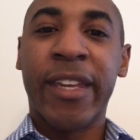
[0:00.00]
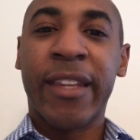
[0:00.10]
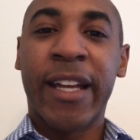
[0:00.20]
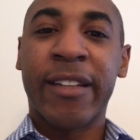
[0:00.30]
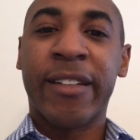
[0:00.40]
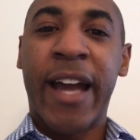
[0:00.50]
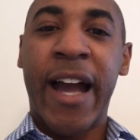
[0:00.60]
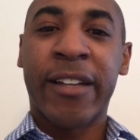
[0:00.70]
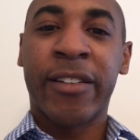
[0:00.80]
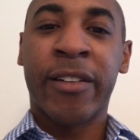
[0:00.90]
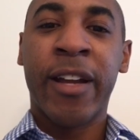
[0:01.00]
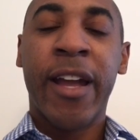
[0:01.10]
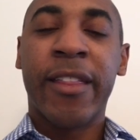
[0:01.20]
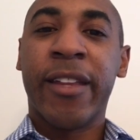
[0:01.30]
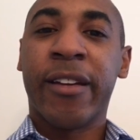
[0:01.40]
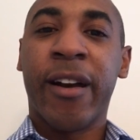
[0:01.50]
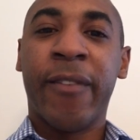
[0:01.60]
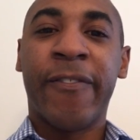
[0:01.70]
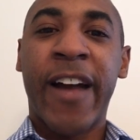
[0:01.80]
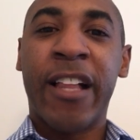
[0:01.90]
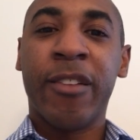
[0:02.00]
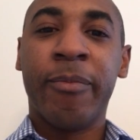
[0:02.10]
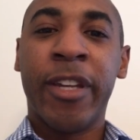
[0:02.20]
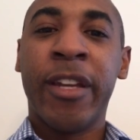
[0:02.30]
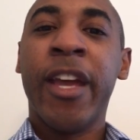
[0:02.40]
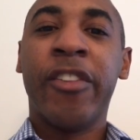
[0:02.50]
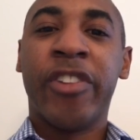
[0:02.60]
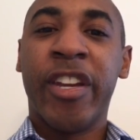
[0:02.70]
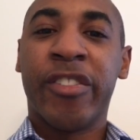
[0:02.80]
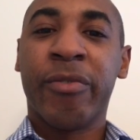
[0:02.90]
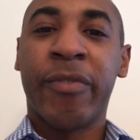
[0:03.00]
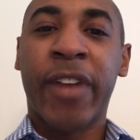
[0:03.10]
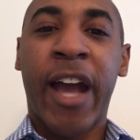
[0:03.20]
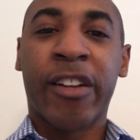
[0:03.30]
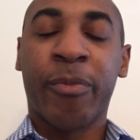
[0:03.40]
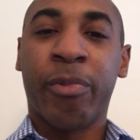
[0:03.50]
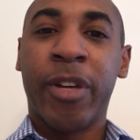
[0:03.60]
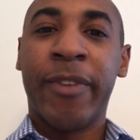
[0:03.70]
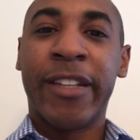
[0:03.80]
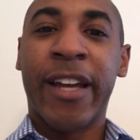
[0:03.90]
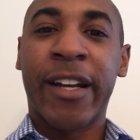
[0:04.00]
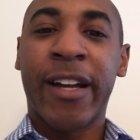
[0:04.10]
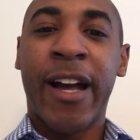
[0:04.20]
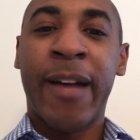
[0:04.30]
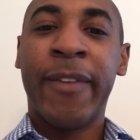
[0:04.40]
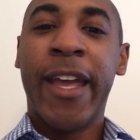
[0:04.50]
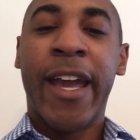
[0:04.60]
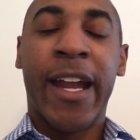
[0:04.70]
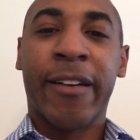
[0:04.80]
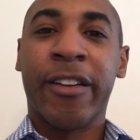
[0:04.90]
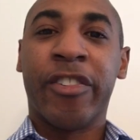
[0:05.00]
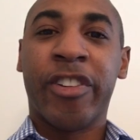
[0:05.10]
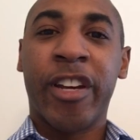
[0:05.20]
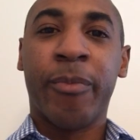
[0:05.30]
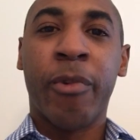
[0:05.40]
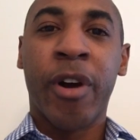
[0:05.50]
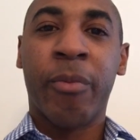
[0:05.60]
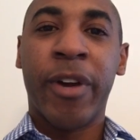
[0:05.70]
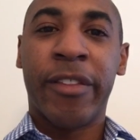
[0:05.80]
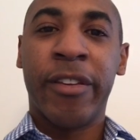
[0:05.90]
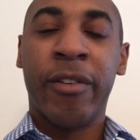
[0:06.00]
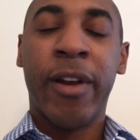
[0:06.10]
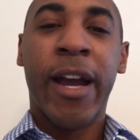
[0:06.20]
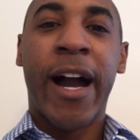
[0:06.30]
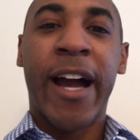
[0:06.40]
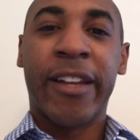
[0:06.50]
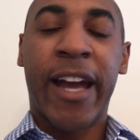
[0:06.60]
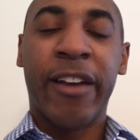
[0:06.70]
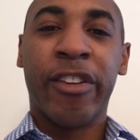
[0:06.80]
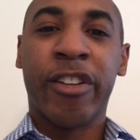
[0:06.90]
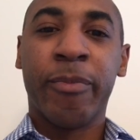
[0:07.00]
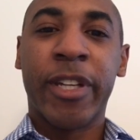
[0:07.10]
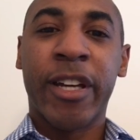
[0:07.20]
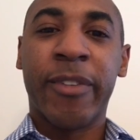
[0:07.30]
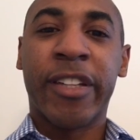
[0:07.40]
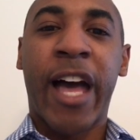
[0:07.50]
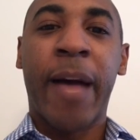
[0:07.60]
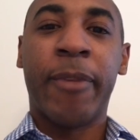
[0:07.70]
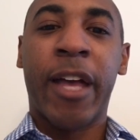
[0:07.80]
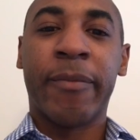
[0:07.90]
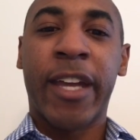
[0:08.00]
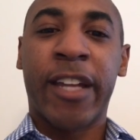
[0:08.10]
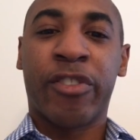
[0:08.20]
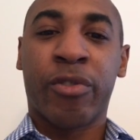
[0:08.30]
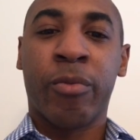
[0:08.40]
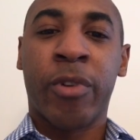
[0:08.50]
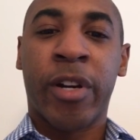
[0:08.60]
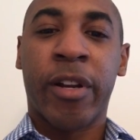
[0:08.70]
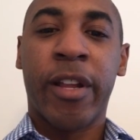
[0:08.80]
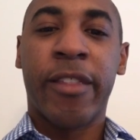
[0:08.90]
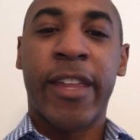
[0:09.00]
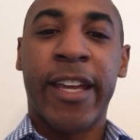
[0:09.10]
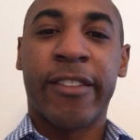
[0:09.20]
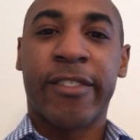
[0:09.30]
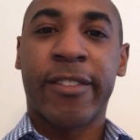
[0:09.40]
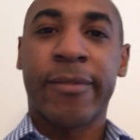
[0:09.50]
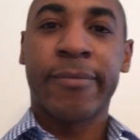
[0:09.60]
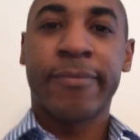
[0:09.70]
thinking like a doctor then come follow me jason with drpremed.com and I'm going to share more with you on how you can become a top MCAT scorer. Thanks.